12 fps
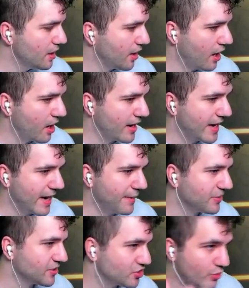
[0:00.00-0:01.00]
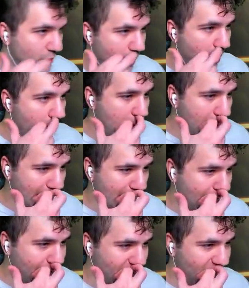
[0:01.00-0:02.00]
Alright, and I'm going to swing all, and
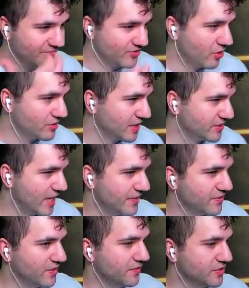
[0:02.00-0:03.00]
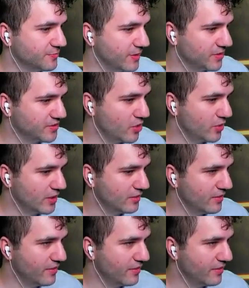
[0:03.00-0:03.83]
I think as long as I take the Spirit token,